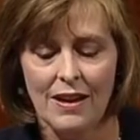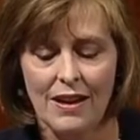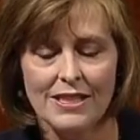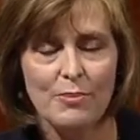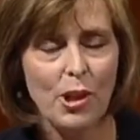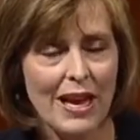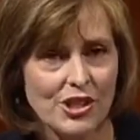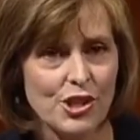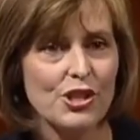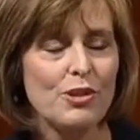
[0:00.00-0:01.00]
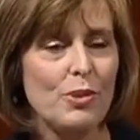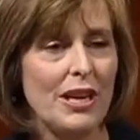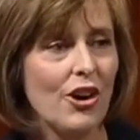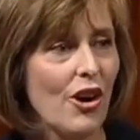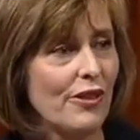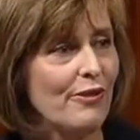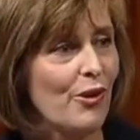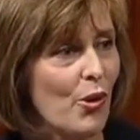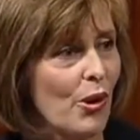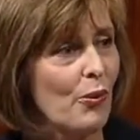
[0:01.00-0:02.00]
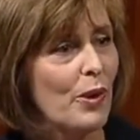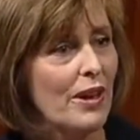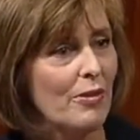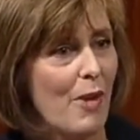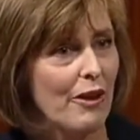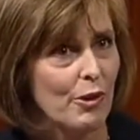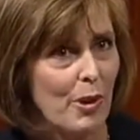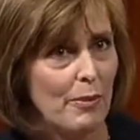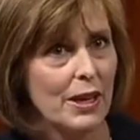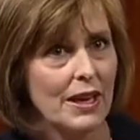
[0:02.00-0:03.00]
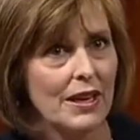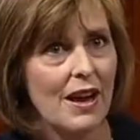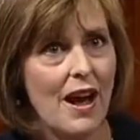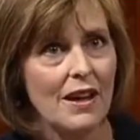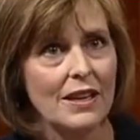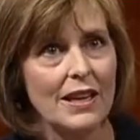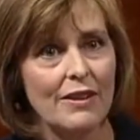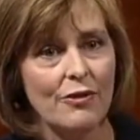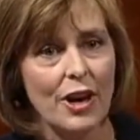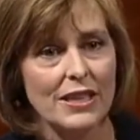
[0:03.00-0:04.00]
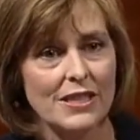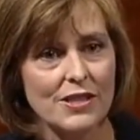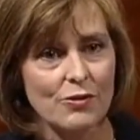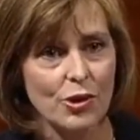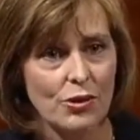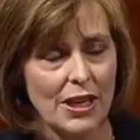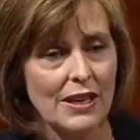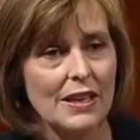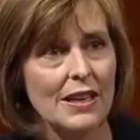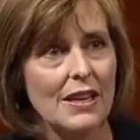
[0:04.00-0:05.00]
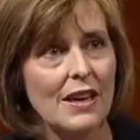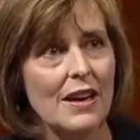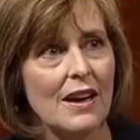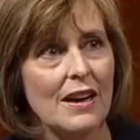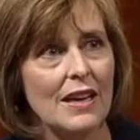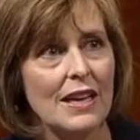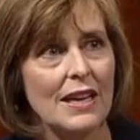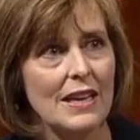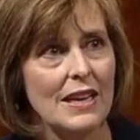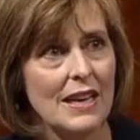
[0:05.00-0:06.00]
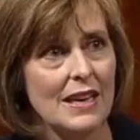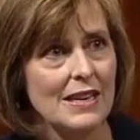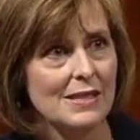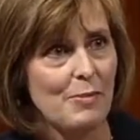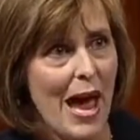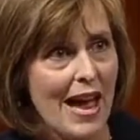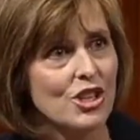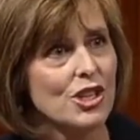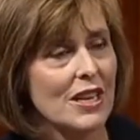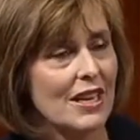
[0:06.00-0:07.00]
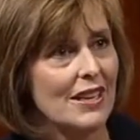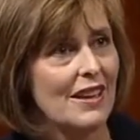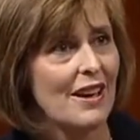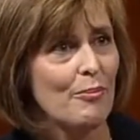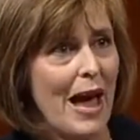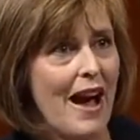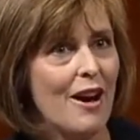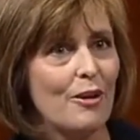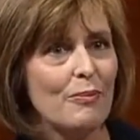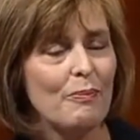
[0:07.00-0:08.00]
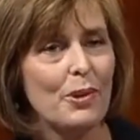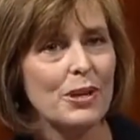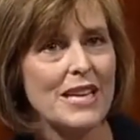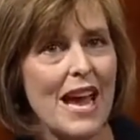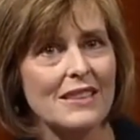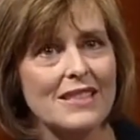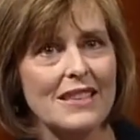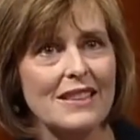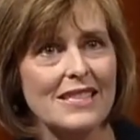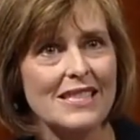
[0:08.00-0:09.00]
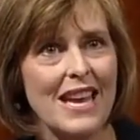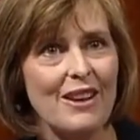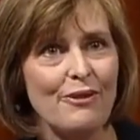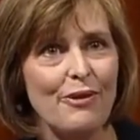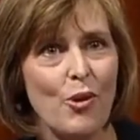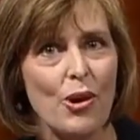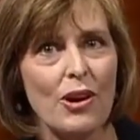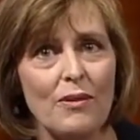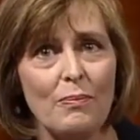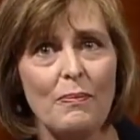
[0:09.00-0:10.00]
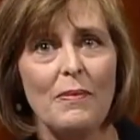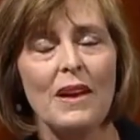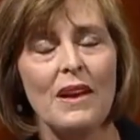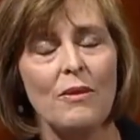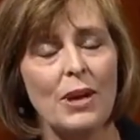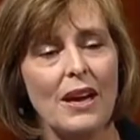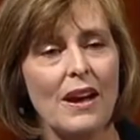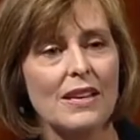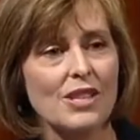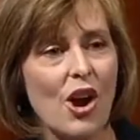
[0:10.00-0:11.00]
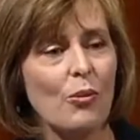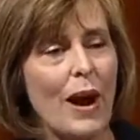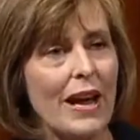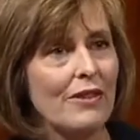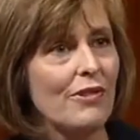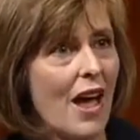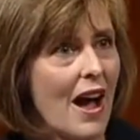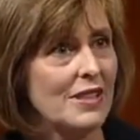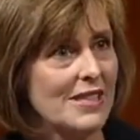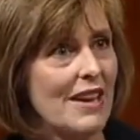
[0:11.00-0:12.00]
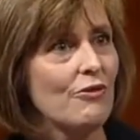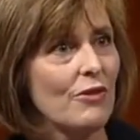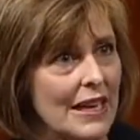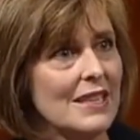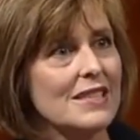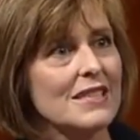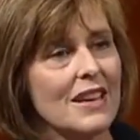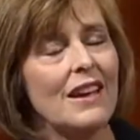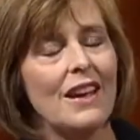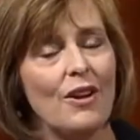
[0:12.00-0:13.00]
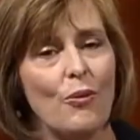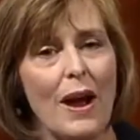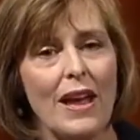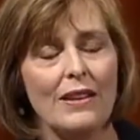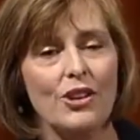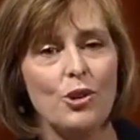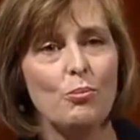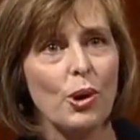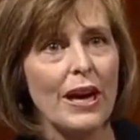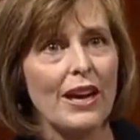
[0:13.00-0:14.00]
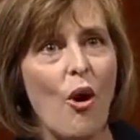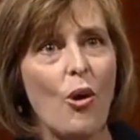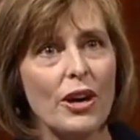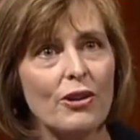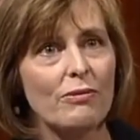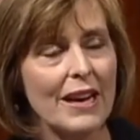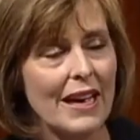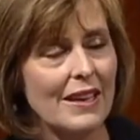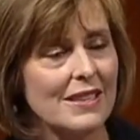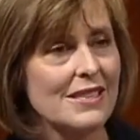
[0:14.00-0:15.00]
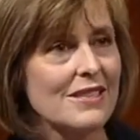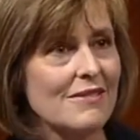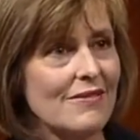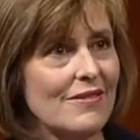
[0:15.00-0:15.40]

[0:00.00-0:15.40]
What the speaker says: It's a pleasure to be here on the floor with my Republican colleague, Francis Rooney. He is passionate about protecting the state of Florida because our way of life is at risk when you bring oil rigs